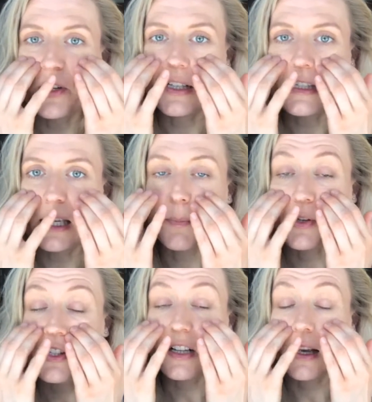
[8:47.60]
you can see,
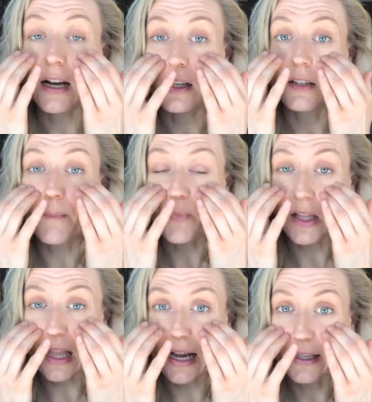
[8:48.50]
personally I
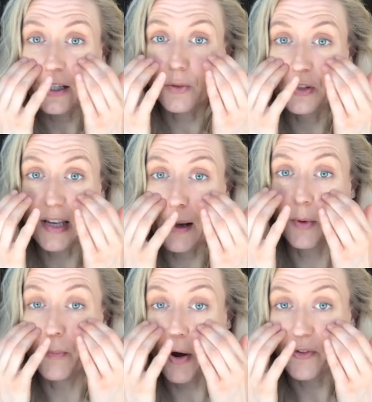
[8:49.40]
like to tap
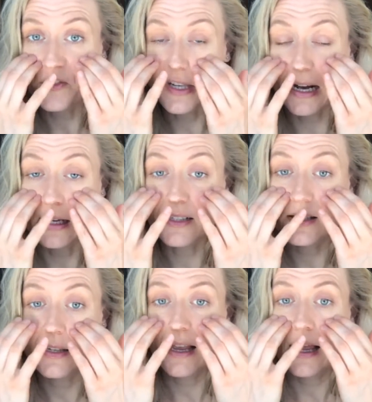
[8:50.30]
on both sides